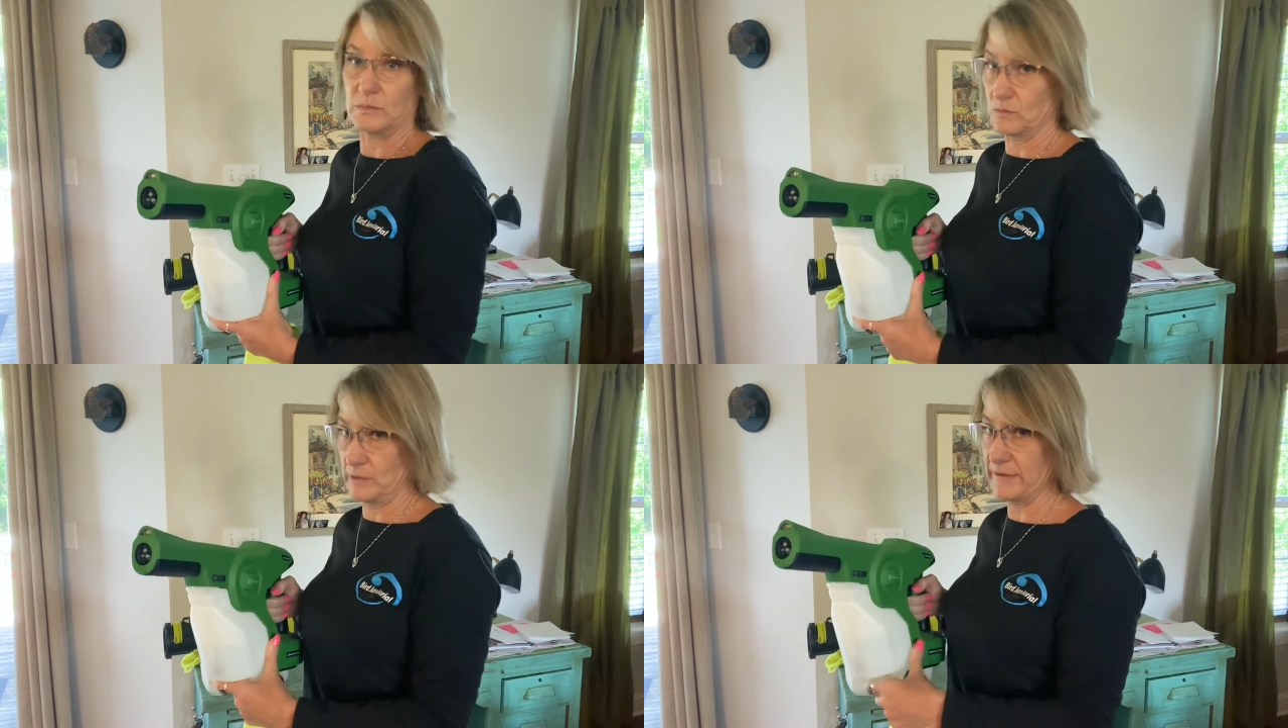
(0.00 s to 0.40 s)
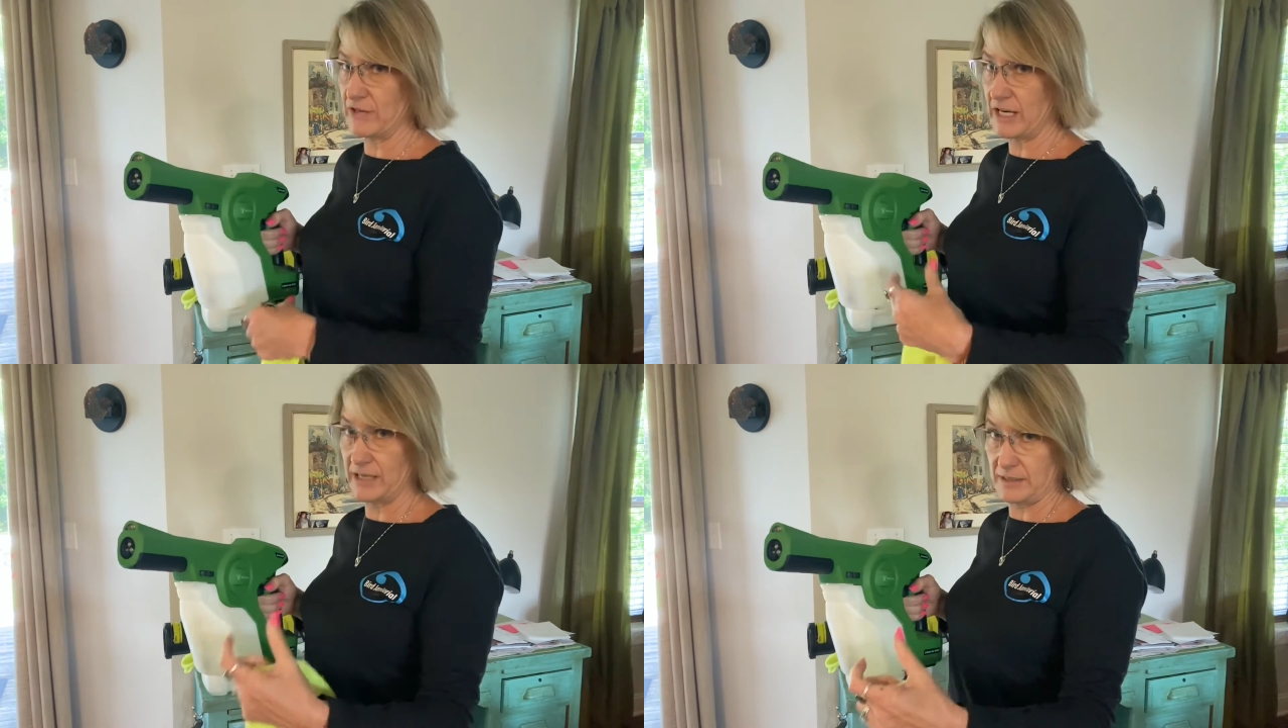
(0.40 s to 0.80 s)
we've
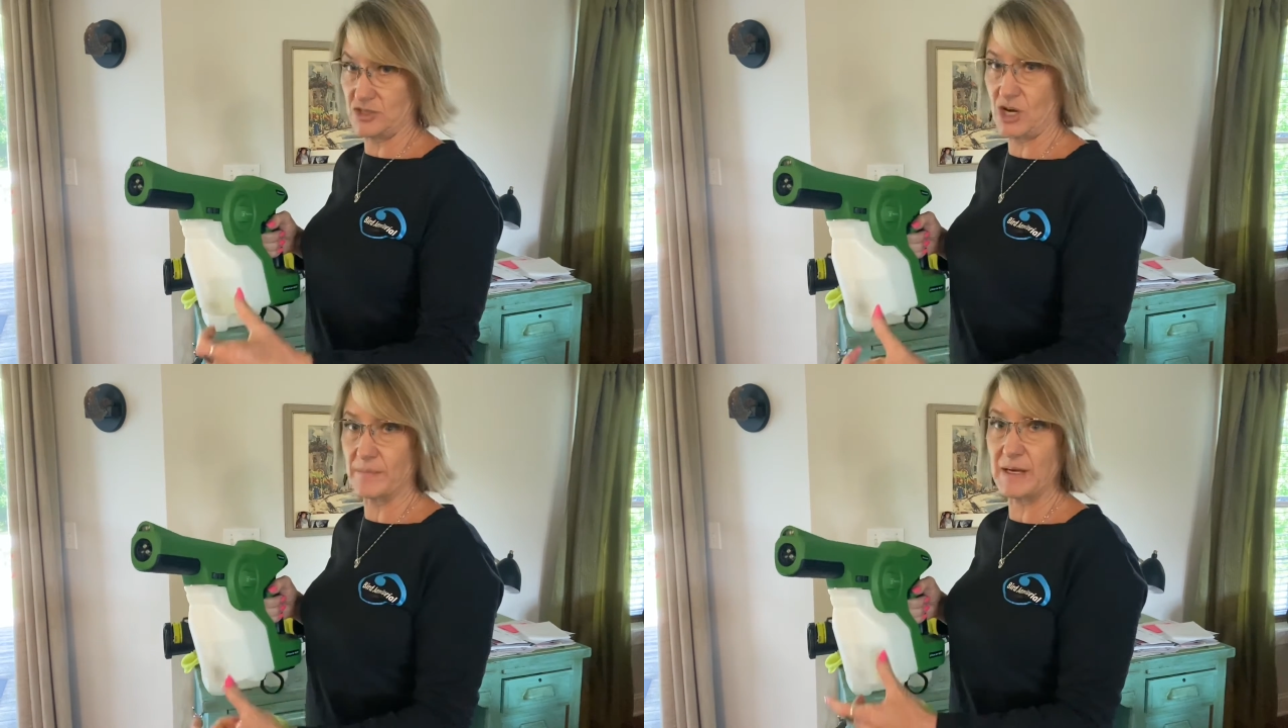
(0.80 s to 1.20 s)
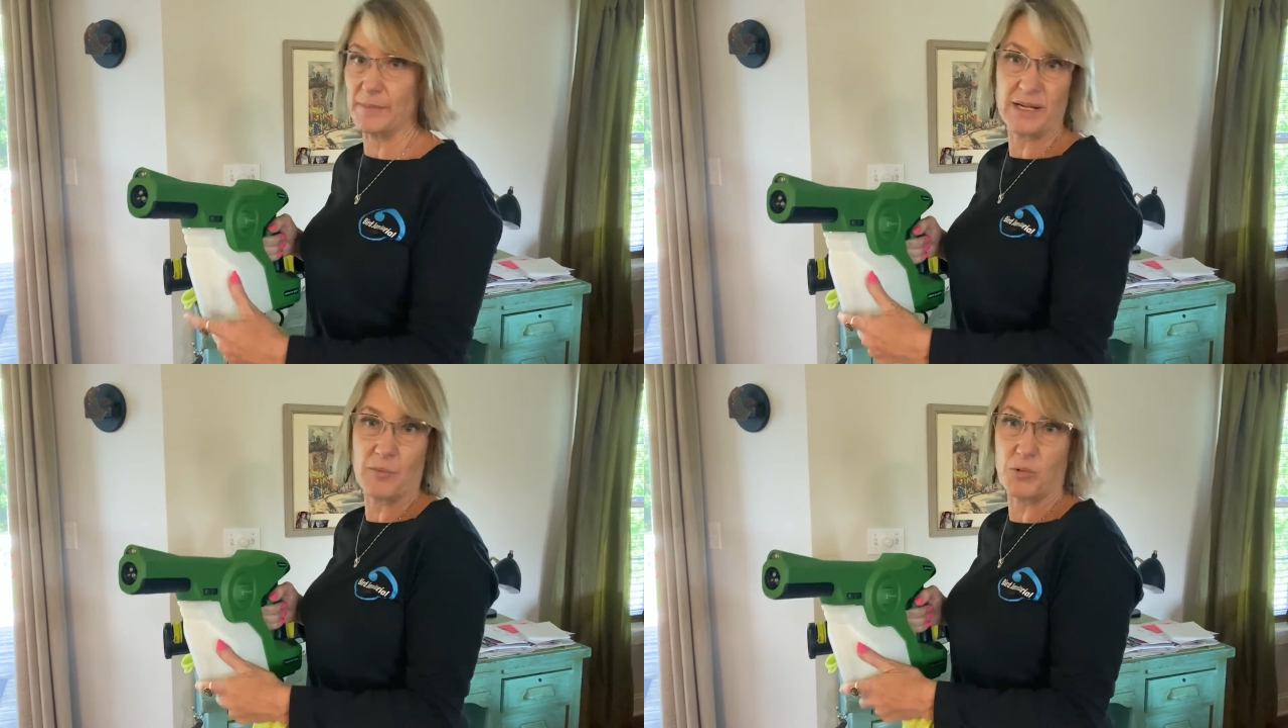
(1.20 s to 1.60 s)
got a job
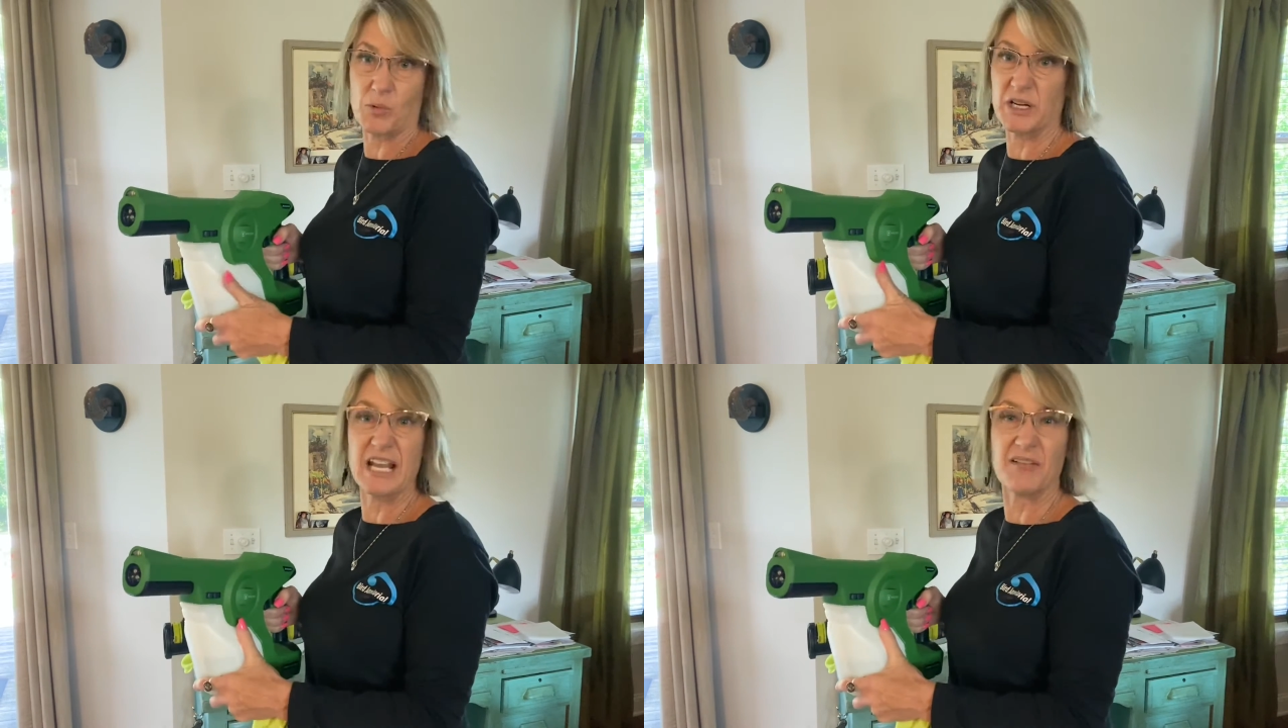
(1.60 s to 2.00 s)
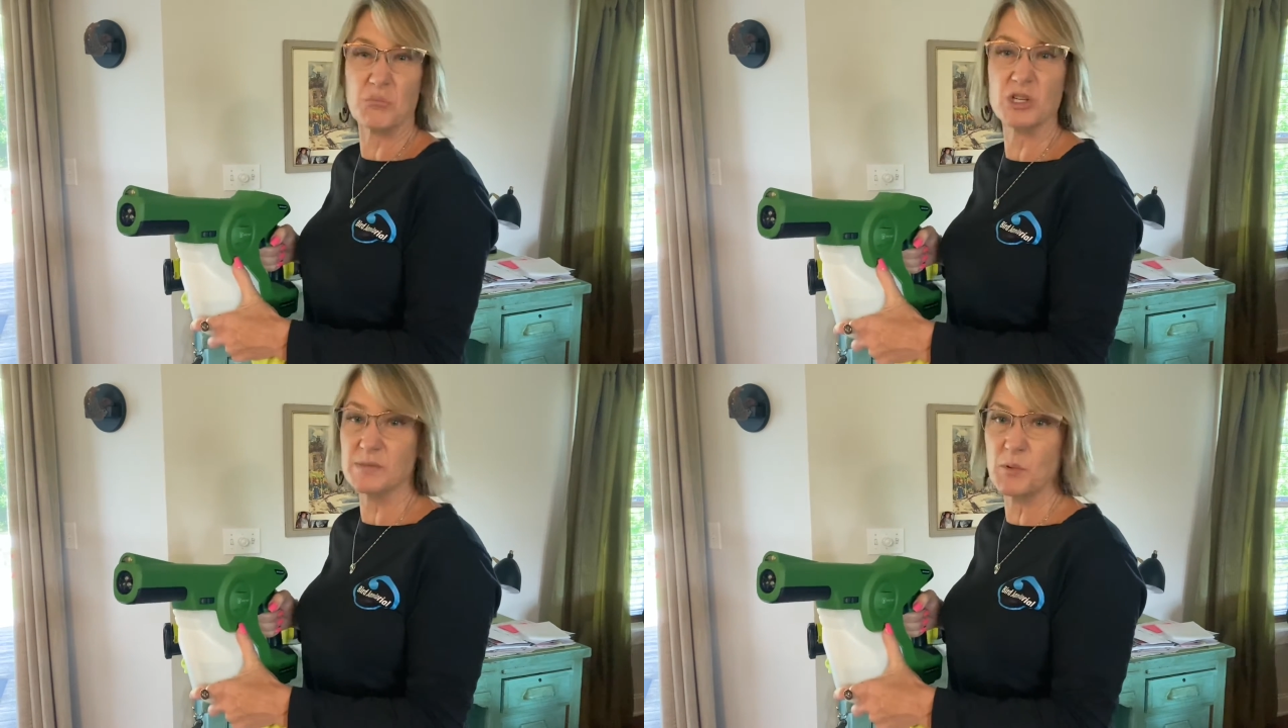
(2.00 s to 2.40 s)
coming up where we're going to have
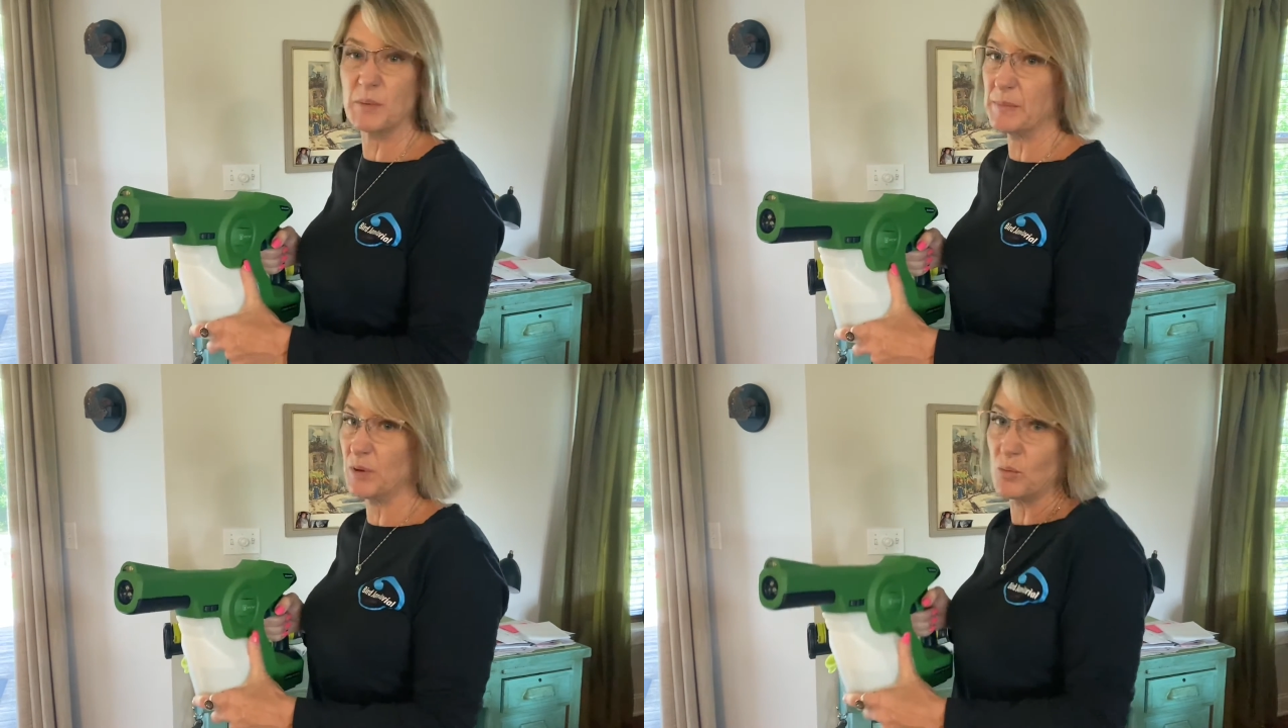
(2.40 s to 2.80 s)
multiple people,